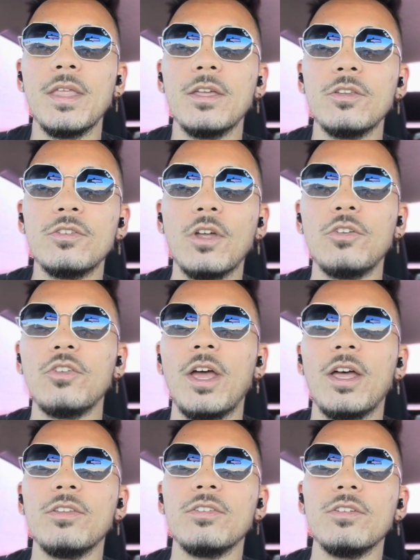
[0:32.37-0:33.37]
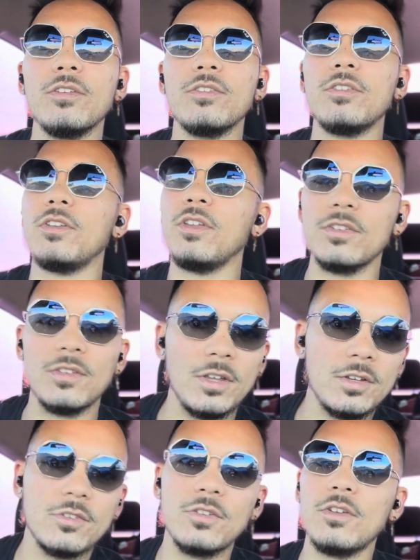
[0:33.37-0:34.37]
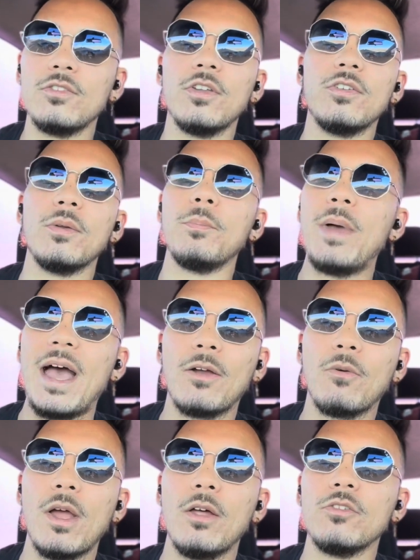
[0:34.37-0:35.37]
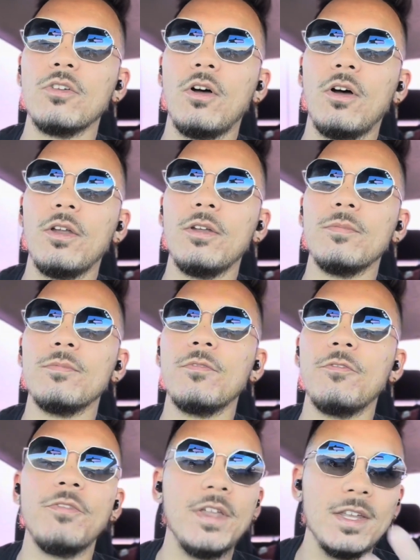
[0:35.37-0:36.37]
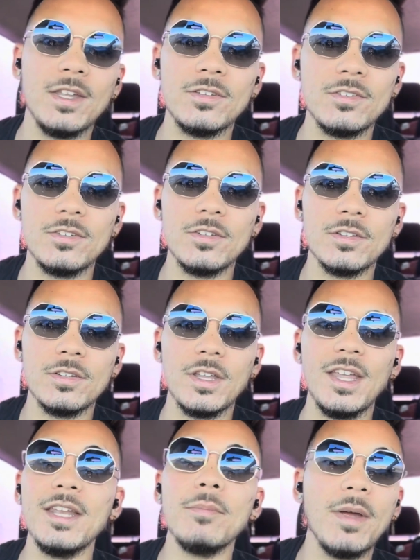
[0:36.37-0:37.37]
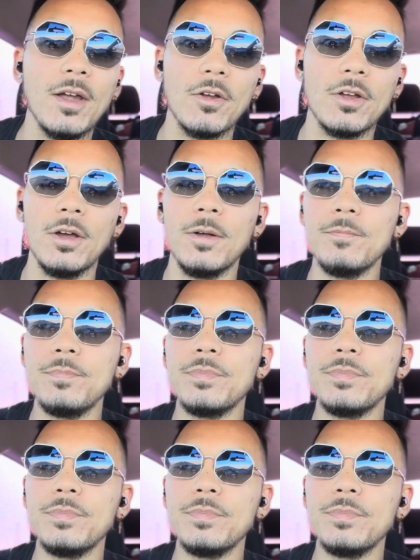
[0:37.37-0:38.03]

such as statistics, such as backgrounds on fitness in America.